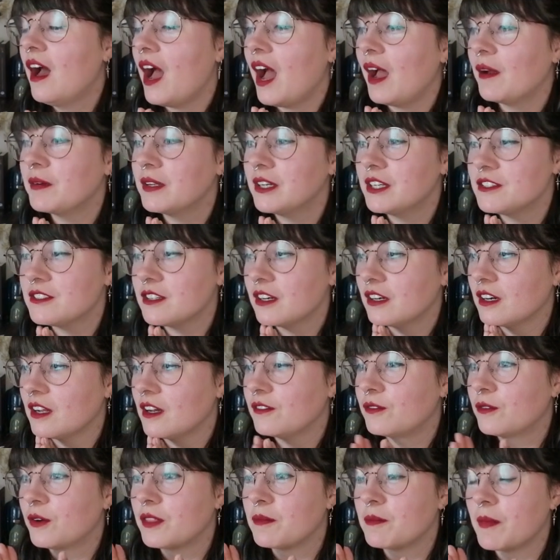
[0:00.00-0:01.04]
I'm going to start
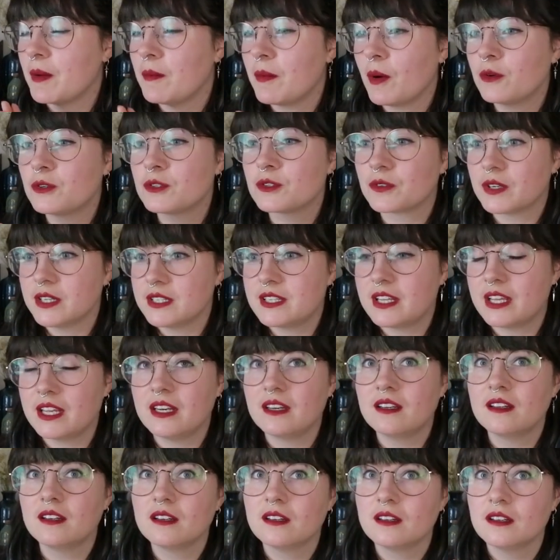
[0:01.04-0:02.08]
off with my most
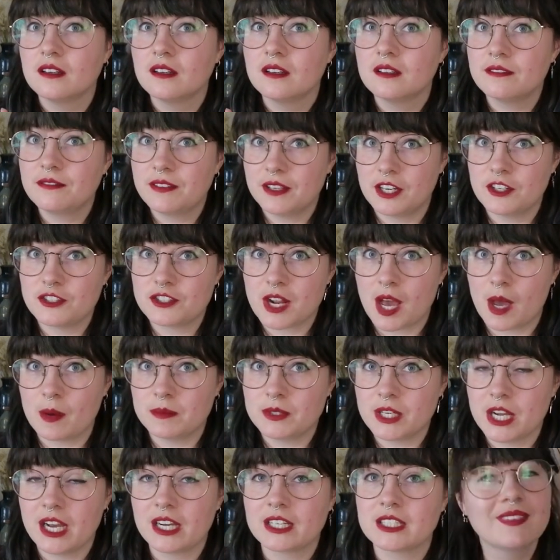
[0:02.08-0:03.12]
recent finished
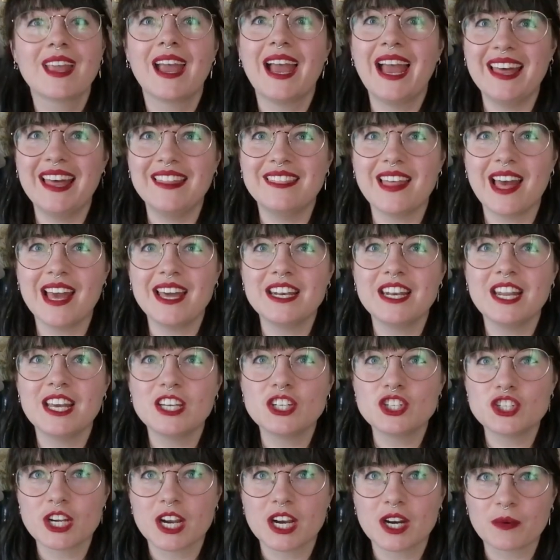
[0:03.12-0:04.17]
object and then
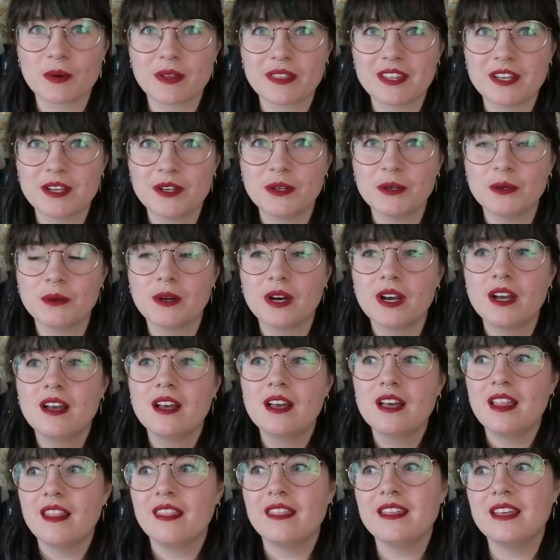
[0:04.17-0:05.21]
share with you
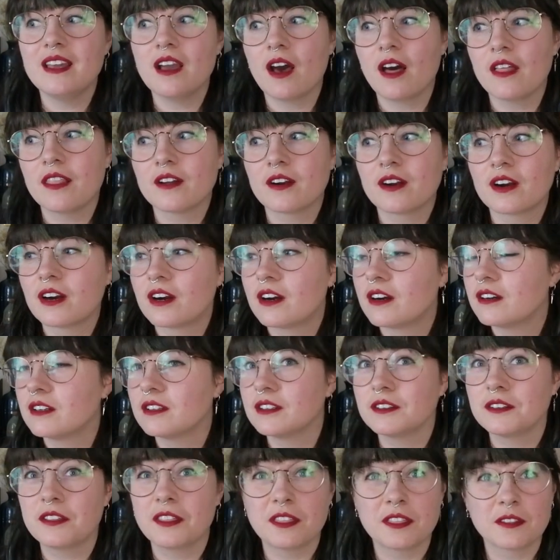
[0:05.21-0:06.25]
the
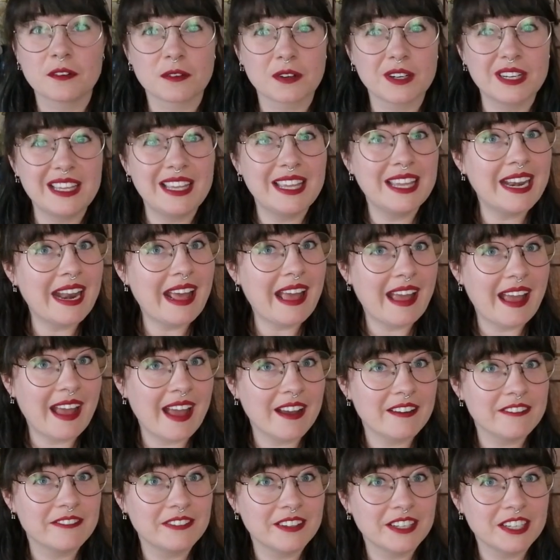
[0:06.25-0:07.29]
other three and a
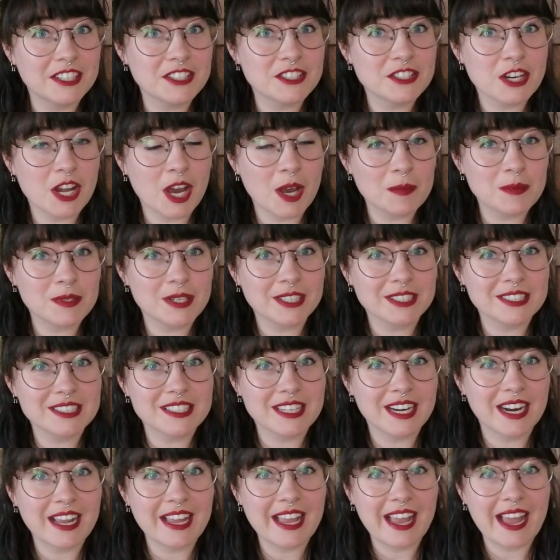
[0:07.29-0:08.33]
half finished objects
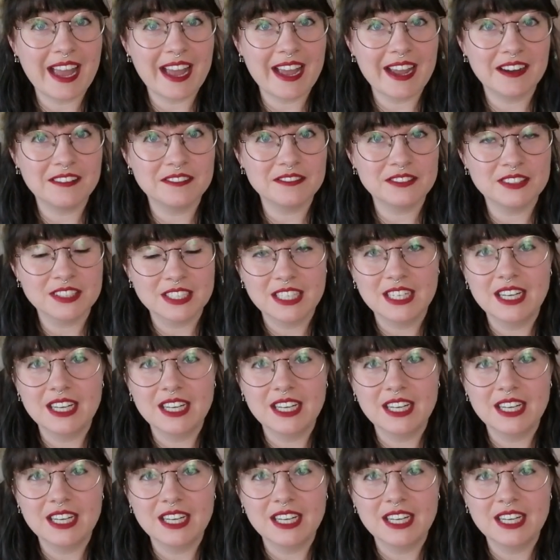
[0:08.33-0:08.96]
that I have.